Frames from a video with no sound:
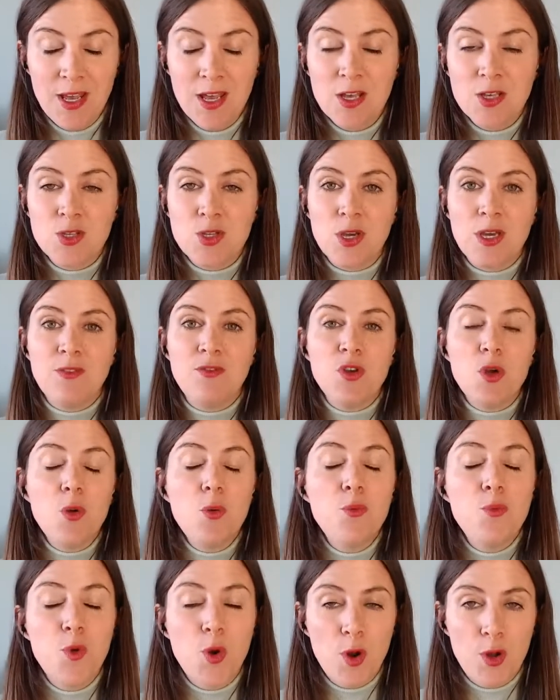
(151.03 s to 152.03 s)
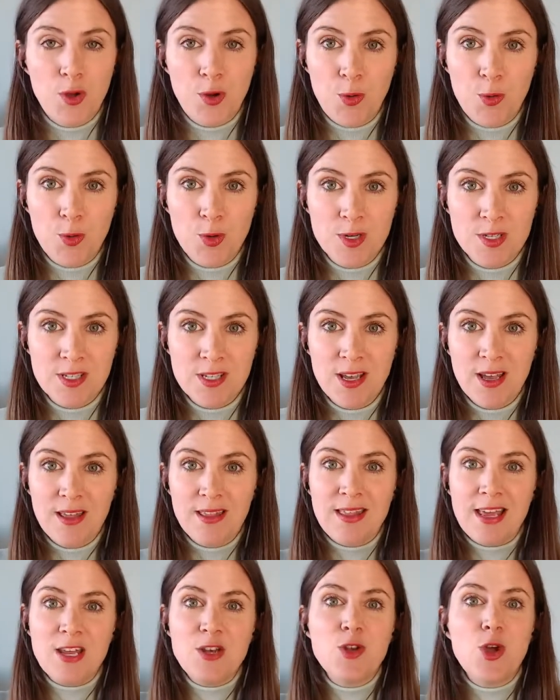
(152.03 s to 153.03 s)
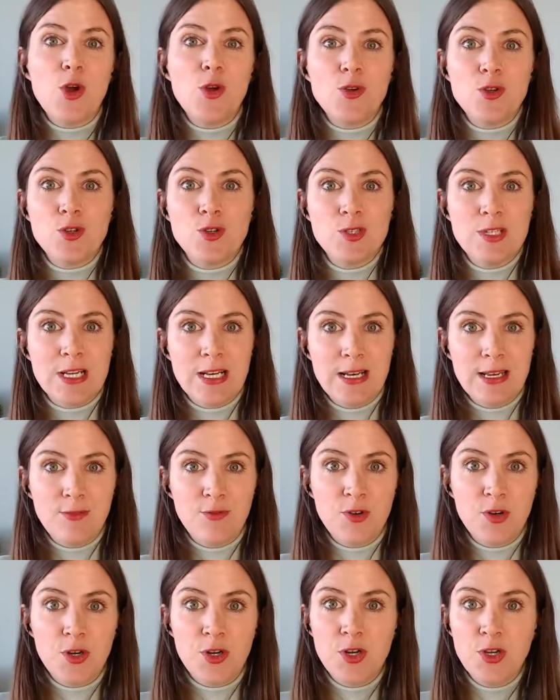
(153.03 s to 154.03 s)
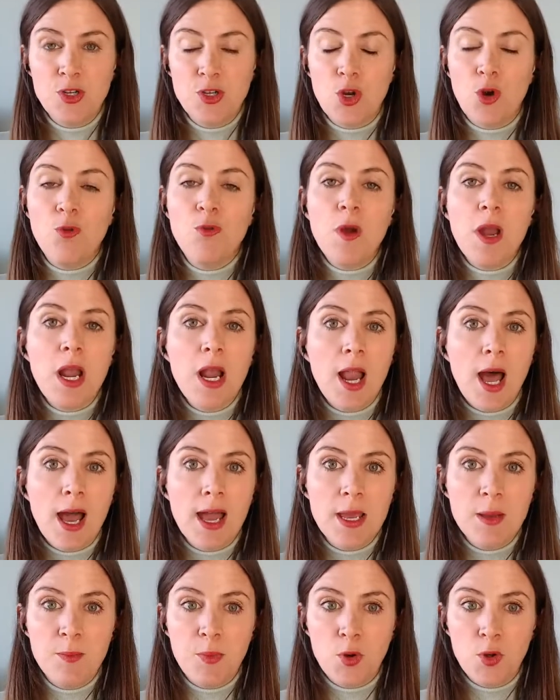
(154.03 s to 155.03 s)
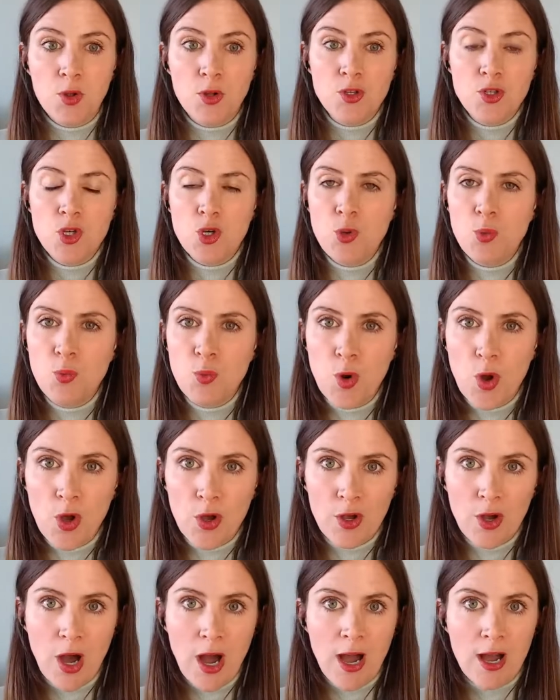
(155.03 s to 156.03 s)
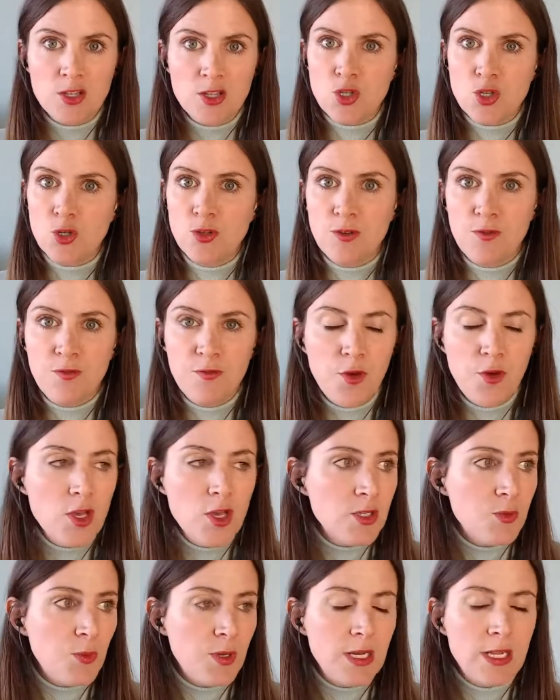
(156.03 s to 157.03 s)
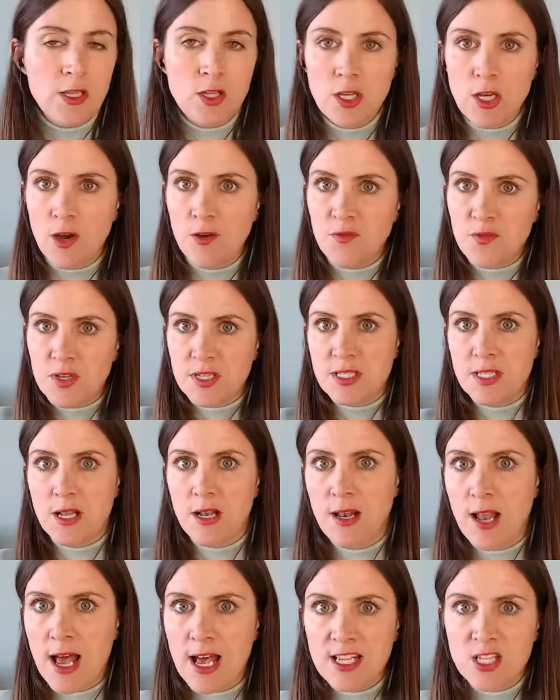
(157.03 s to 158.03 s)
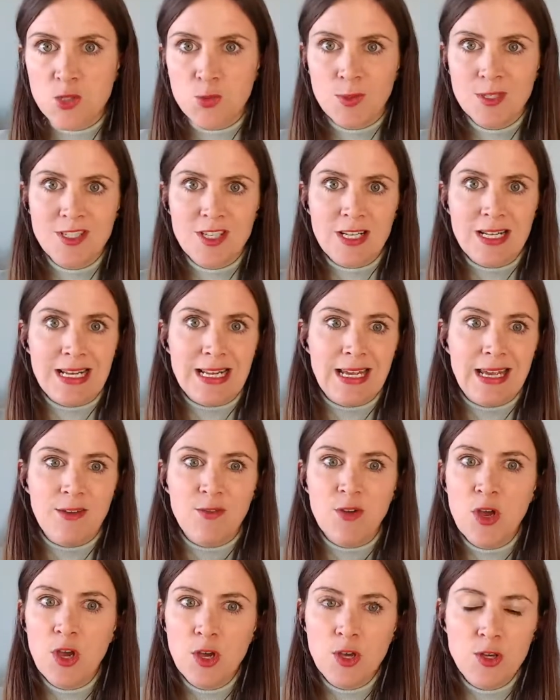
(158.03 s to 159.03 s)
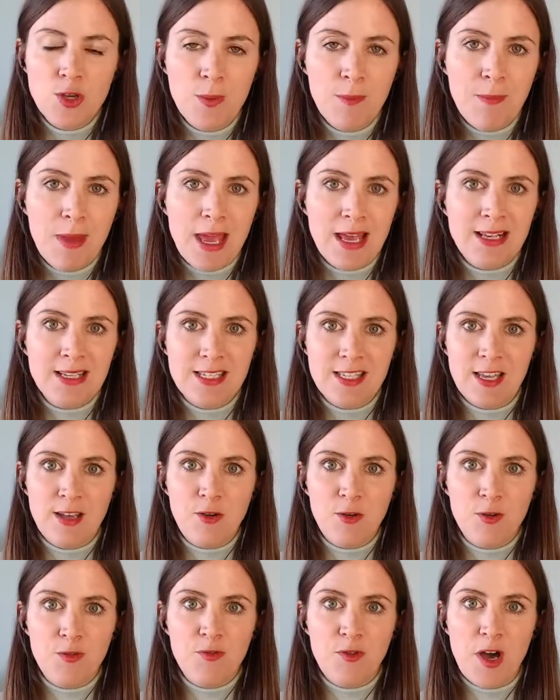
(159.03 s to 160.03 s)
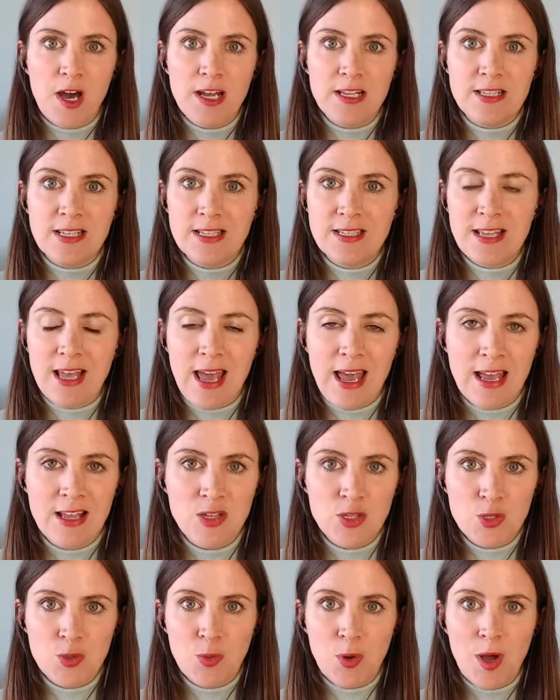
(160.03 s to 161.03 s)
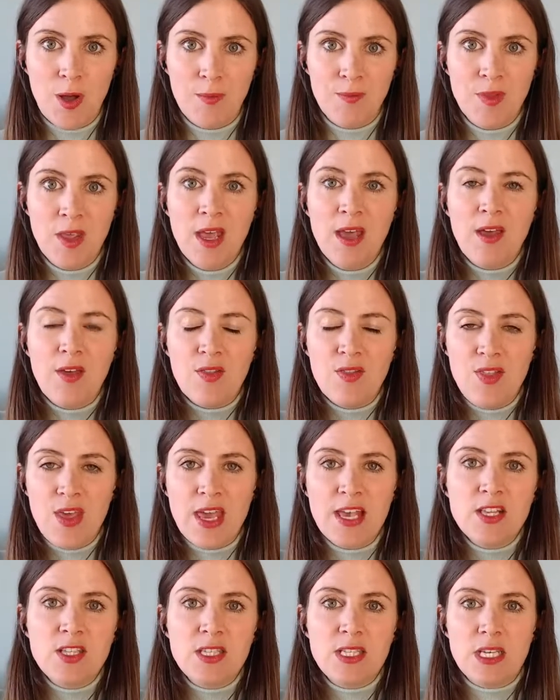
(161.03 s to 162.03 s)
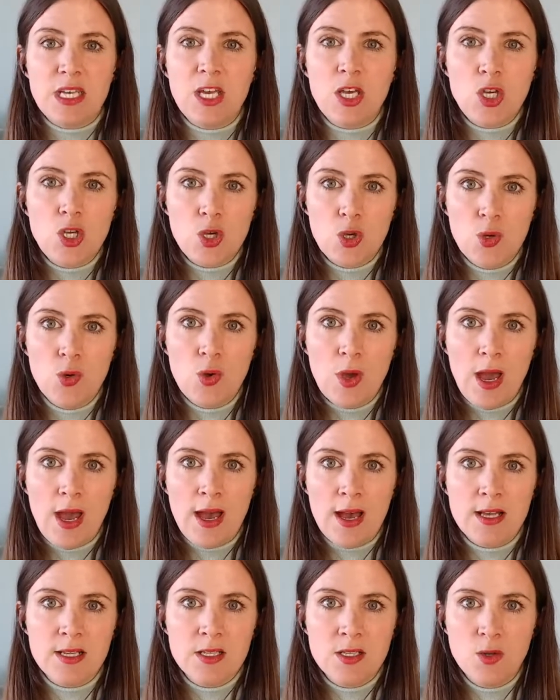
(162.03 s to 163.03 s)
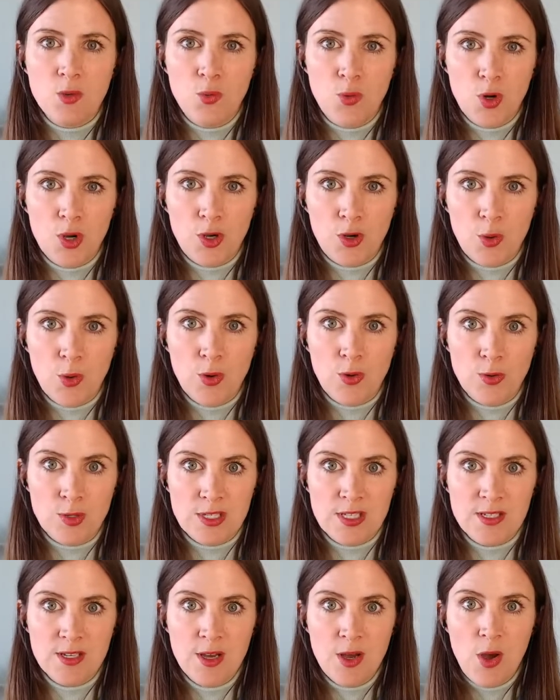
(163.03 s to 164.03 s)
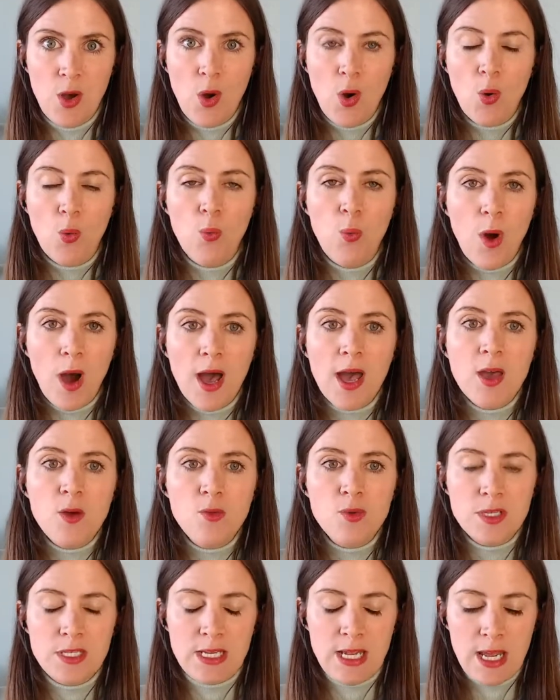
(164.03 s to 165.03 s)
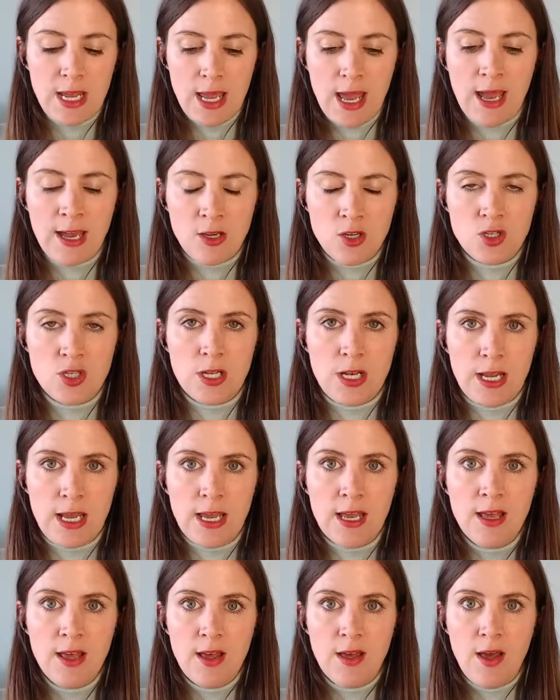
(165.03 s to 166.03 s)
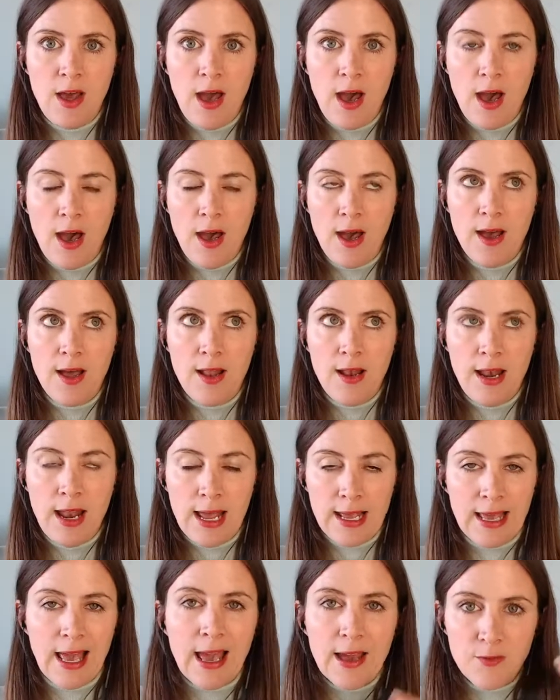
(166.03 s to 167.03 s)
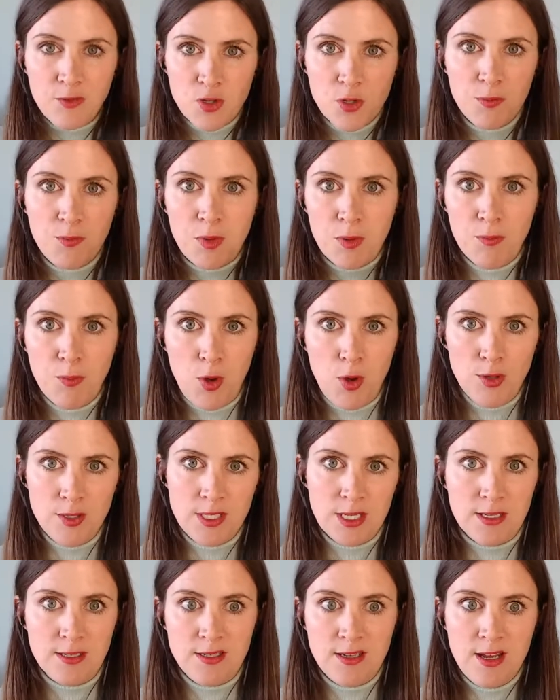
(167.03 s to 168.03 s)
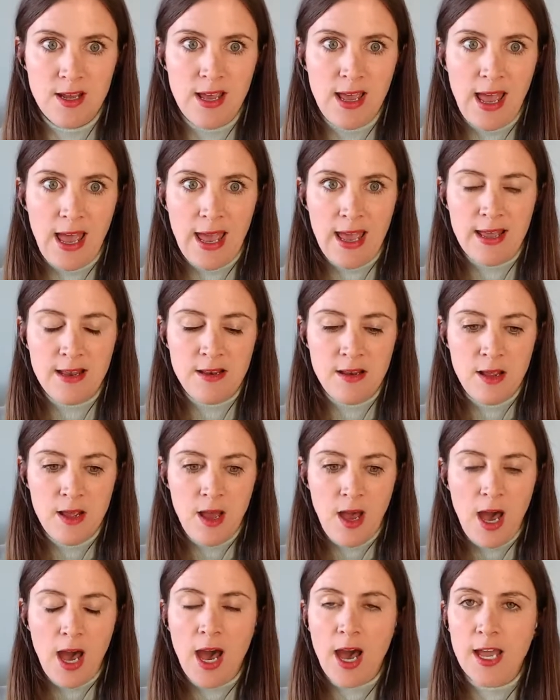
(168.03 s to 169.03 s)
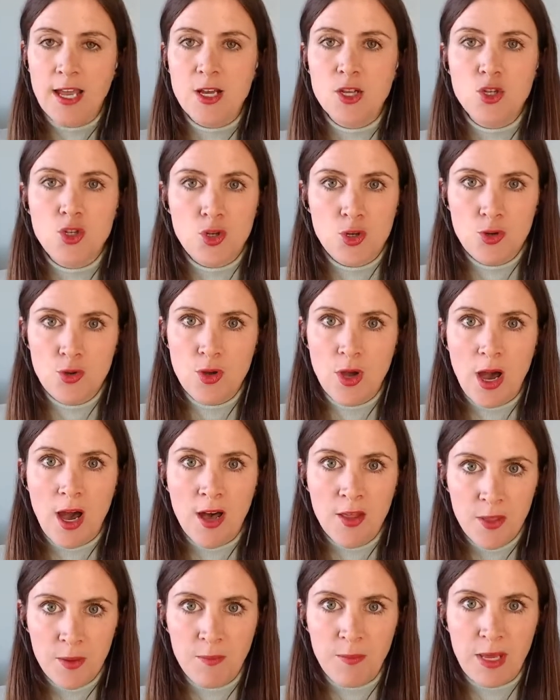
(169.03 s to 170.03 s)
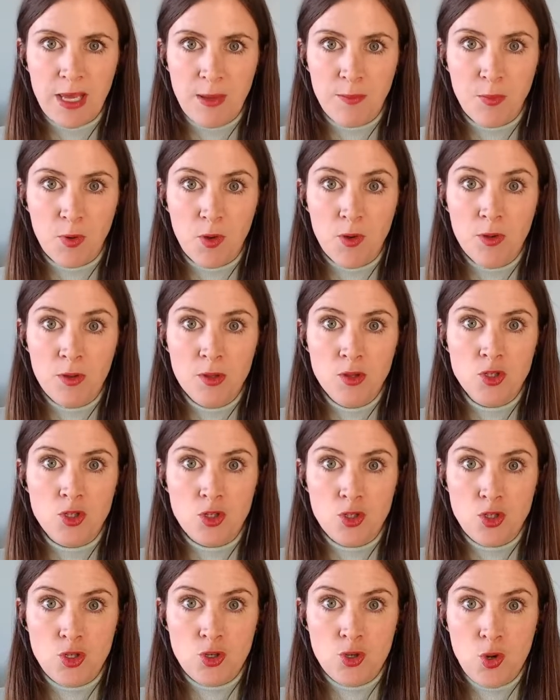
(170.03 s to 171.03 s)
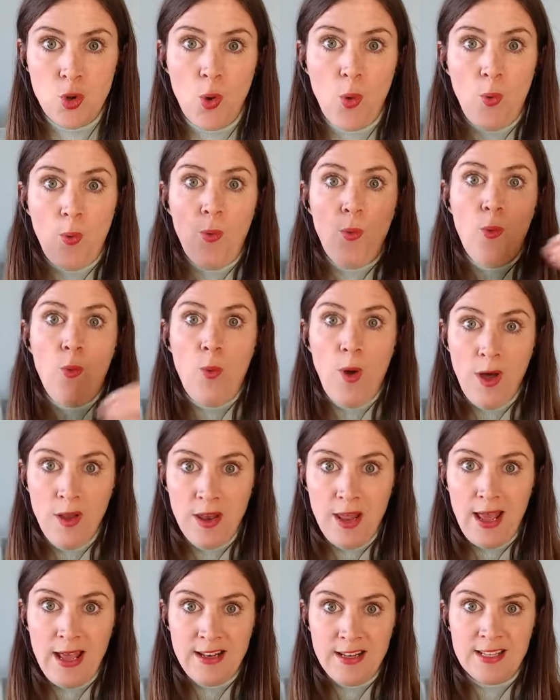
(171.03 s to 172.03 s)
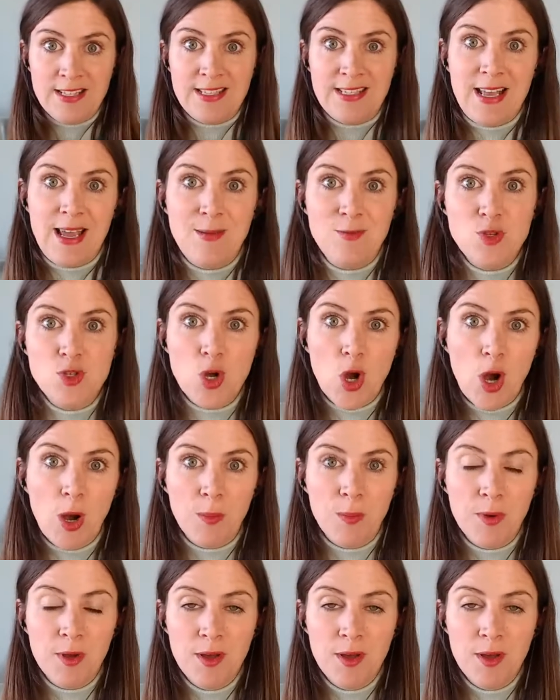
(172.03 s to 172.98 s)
So if you're a workhorse, they know you deliver, you're reliable, you work hard, you're the first one in the office, the last one to leave, you make sacrifices, and so on. They see you as the workhorse. Why would they actually like have you promoted and hire two other people to do one and the same job?